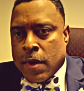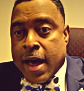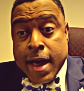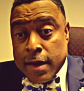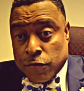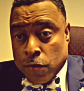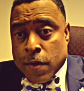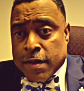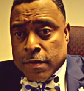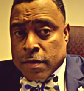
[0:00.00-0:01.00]
I had a
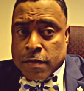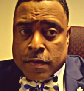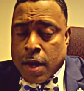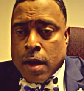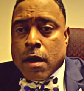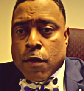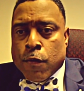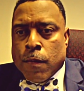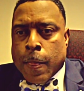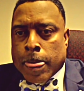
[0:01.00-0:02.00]
choice to say no.
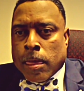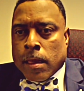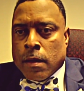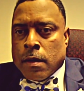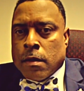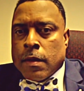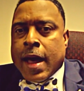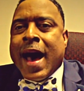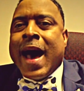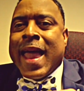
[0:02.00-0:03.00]

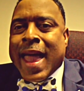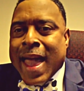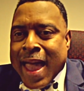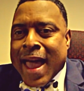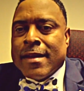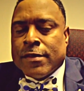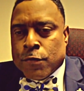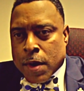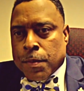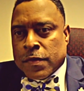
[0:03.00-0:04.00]
I had to
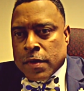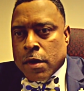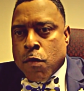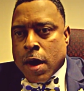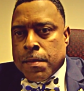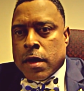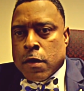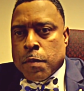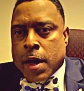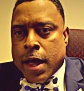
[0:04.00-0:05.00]
represent Kwame
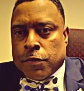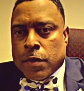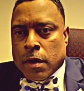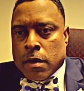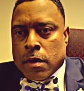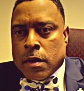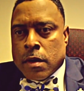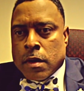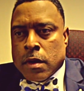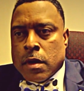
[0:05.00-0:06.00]
Kilpatrick,
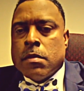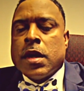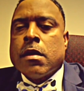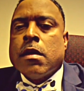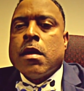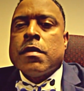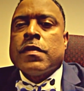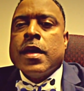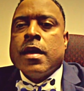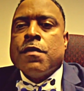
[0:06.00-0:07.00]

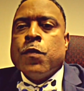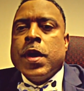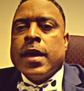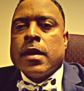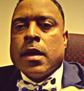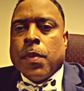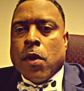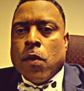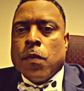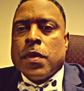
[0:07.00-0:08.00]
because if we can
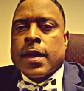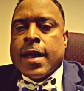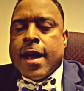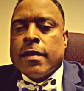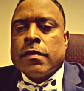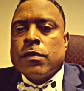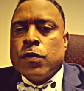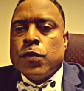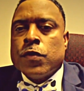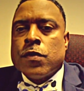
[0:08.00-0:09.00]
uphold the
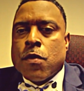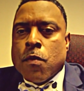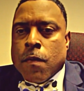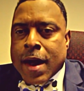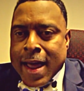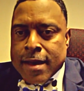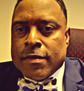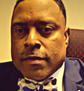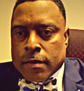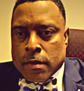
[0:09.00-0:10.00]
constitutional
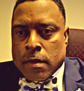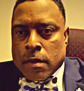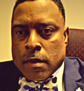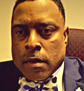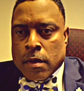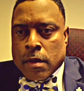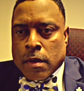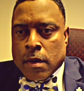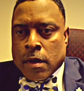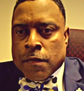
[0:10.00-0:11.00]
rights
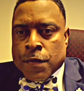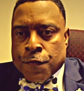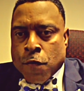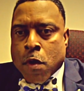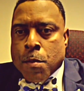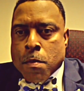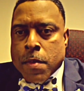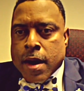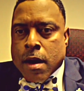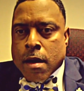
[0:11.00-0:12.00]
of the former
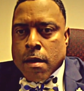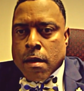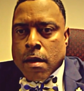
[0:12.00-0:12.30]
mayor,